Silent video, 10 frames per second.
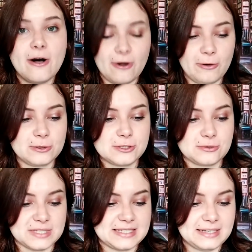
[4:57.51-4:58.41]
also
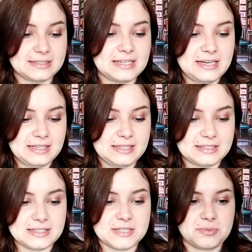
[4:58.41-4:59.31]
said that
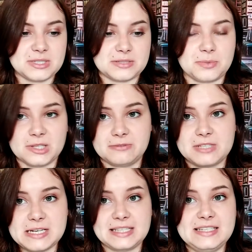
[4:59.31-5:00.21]
this was one of
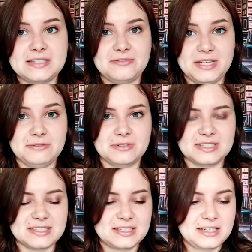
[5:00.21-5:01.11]
their least favorite